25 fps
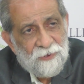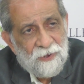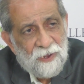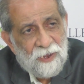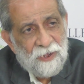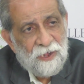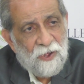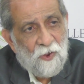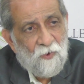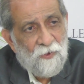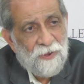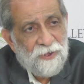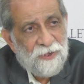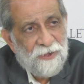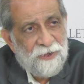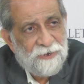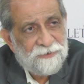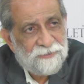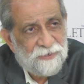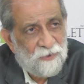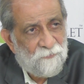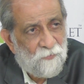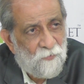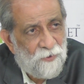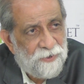A lawyer
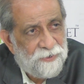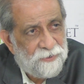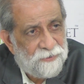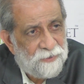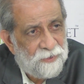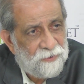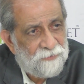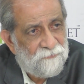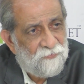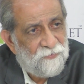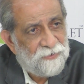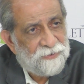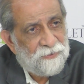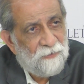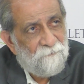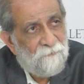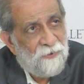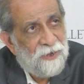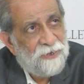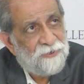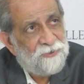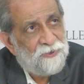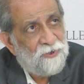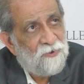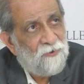gets appointed with the
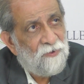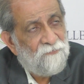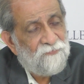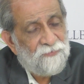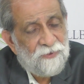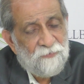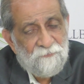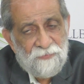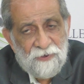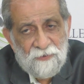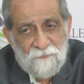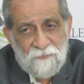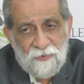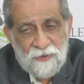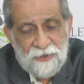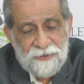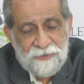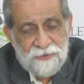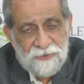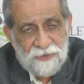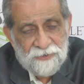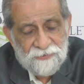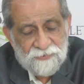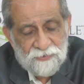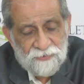pleasure of the people in
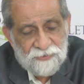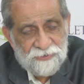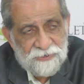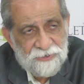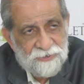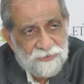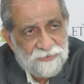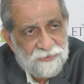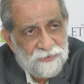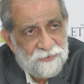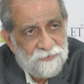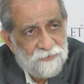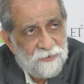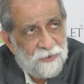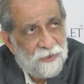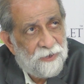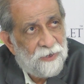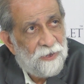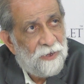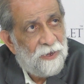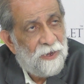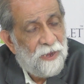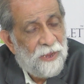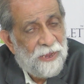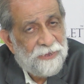the association,
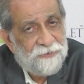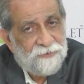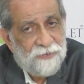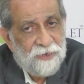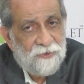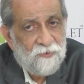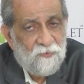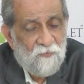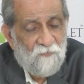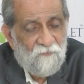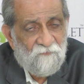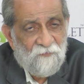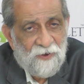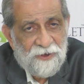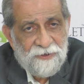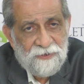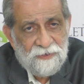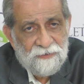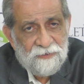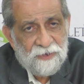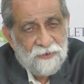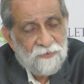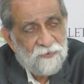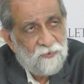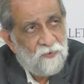and then you
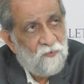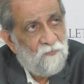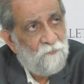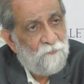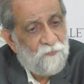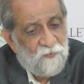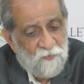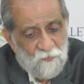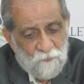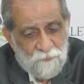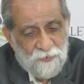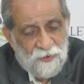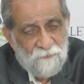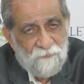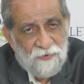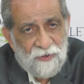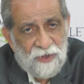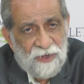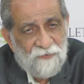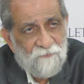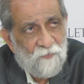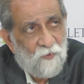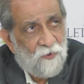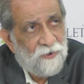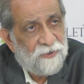find that few people
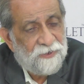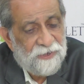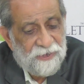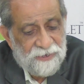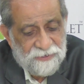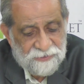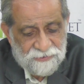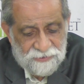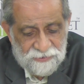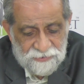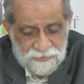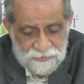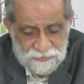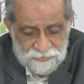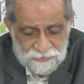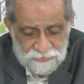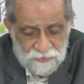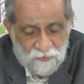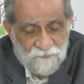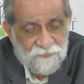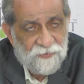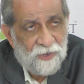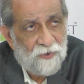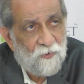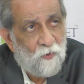have got cases
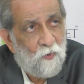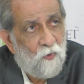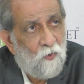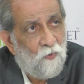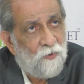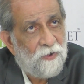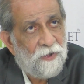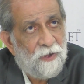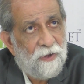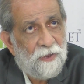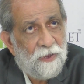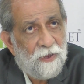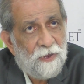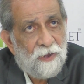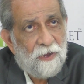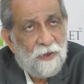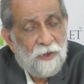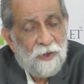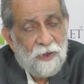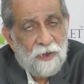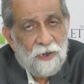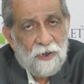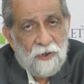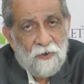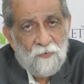of their own
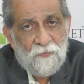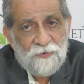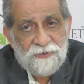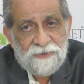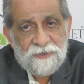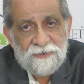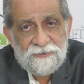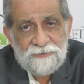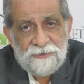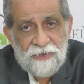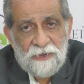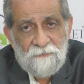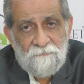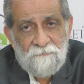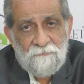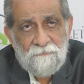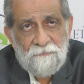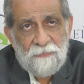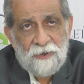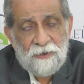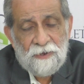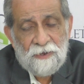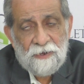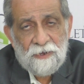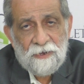with the same
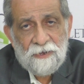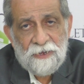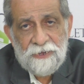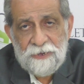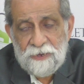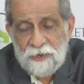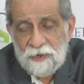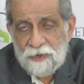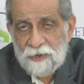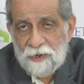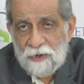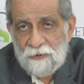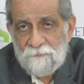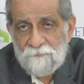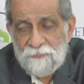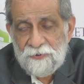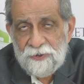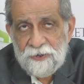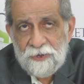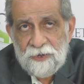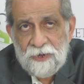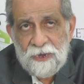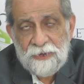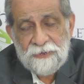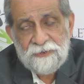legal
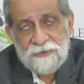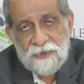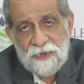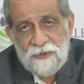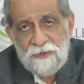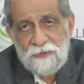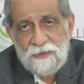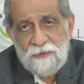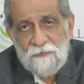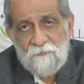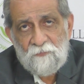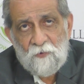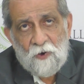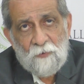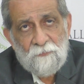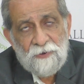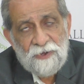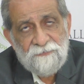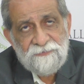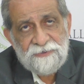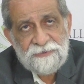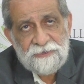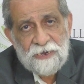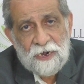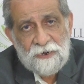company, and then the
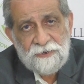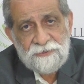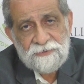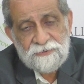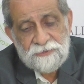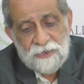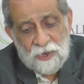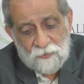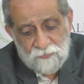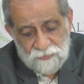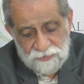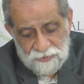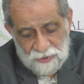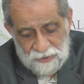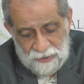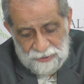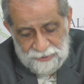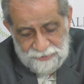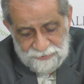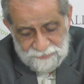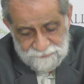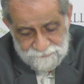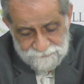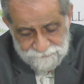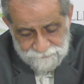problem starts down the
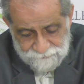line.